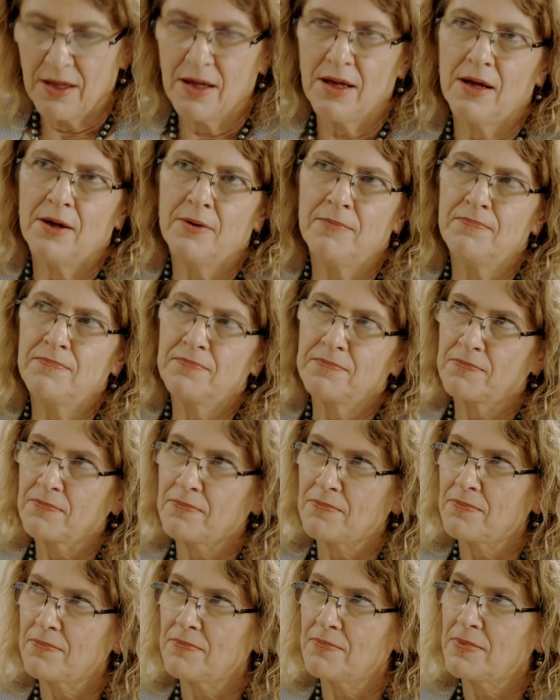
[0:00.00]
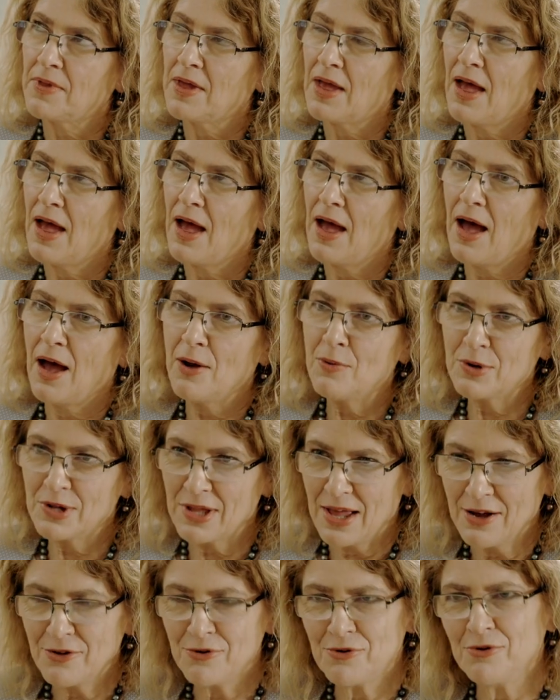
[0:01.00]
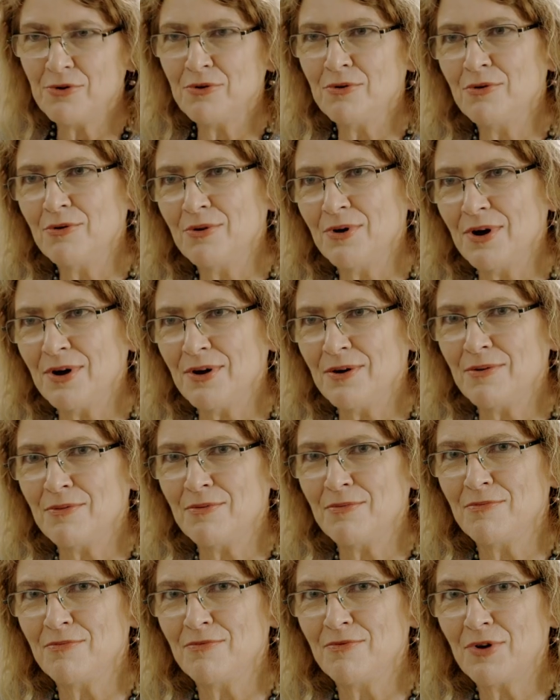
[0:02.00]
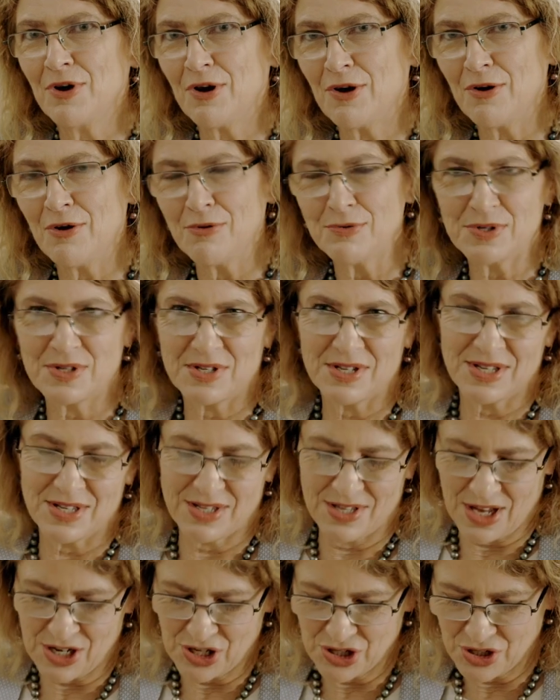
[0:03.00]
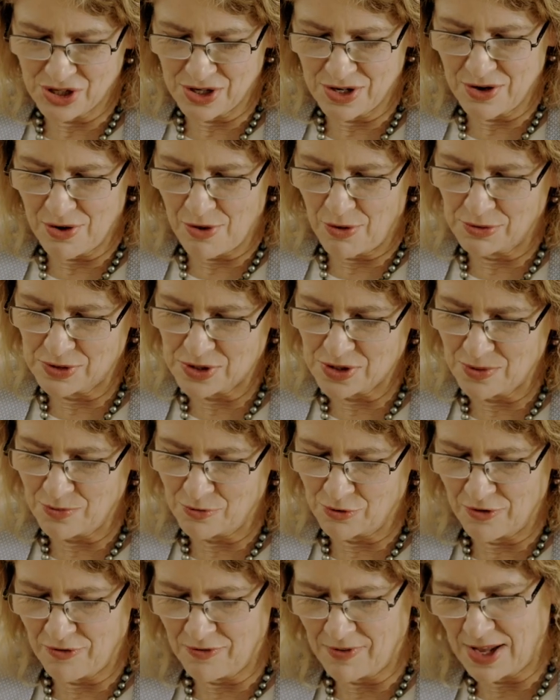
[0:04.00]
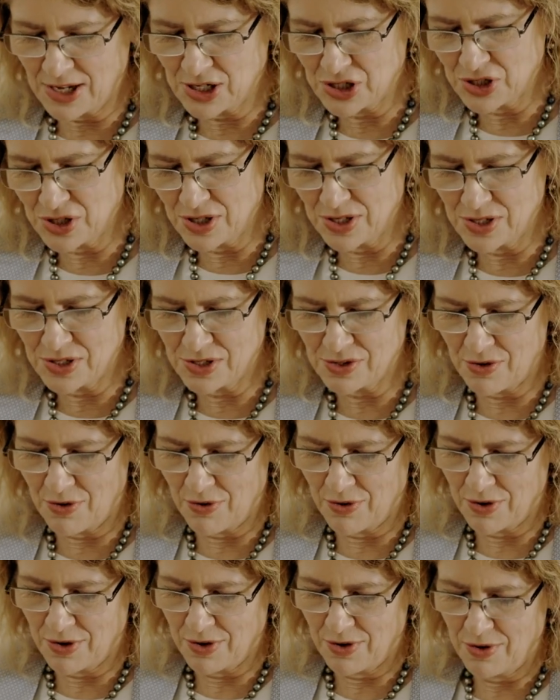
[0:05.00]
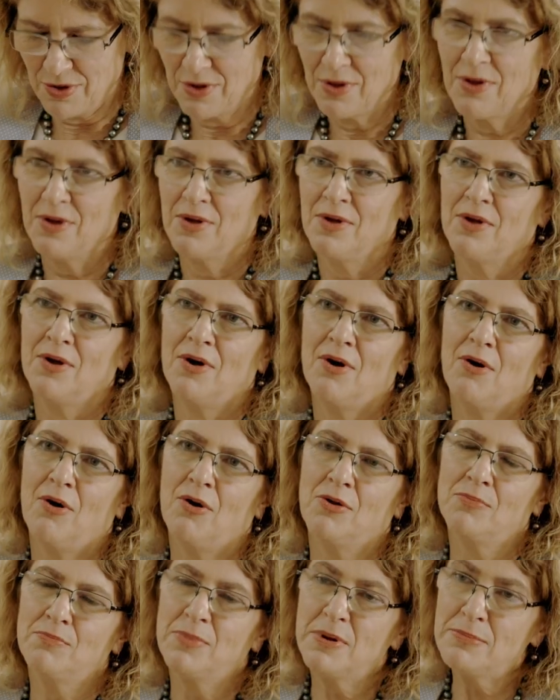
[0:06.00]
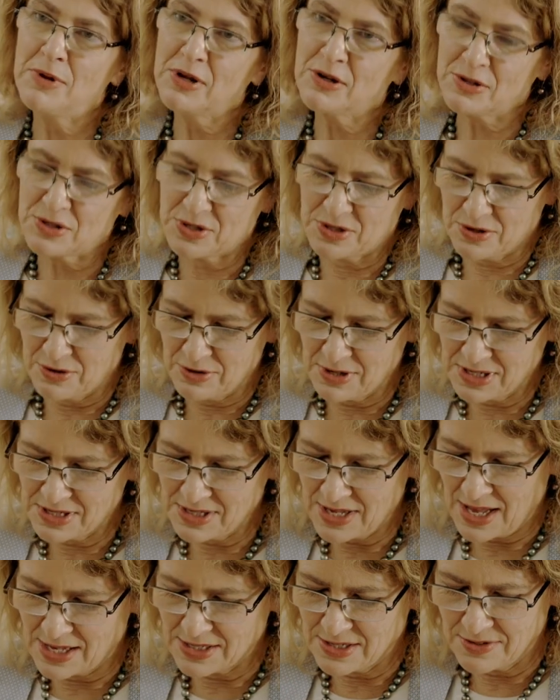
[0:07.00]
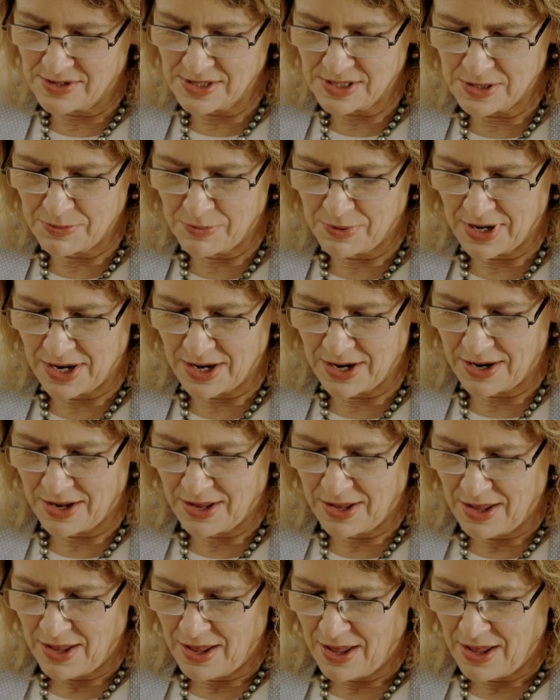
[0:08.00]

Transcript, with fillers: Um, I would like to uh, close this section on some reflections on on biblical studies as a discipline.